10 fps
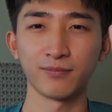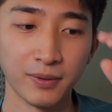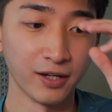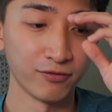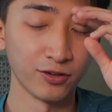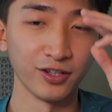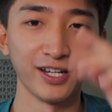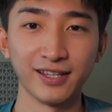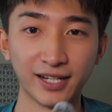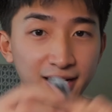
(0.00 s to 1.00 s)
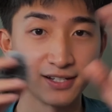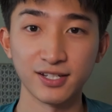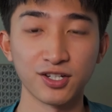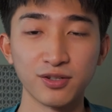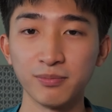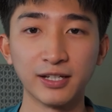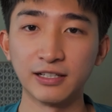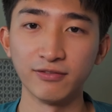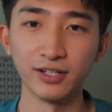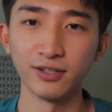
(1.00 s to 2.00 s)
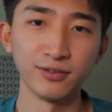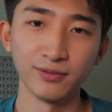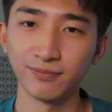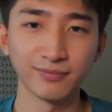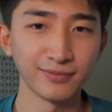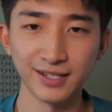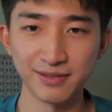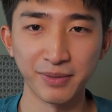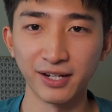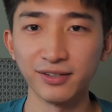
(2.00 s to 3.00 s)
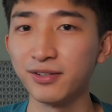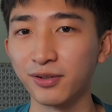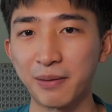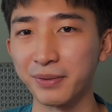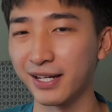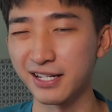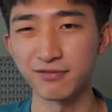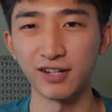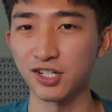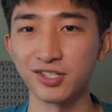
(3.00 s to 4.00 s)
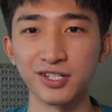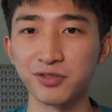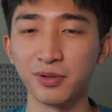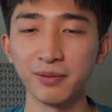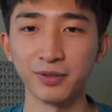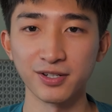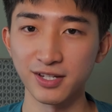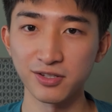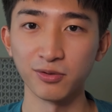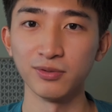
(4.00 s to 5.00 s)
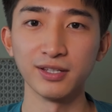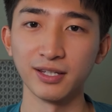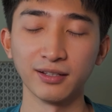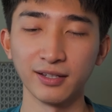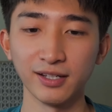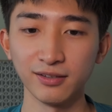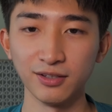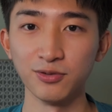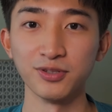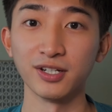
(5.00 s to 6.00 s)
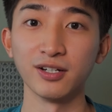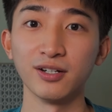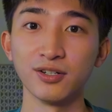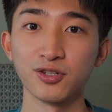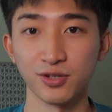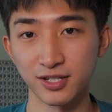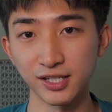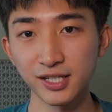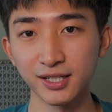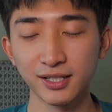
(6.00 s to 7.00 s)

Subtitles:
But for the entire section being the video, doesn't matter. You can make it as flashy as you want, because that's the only thing that the user should see.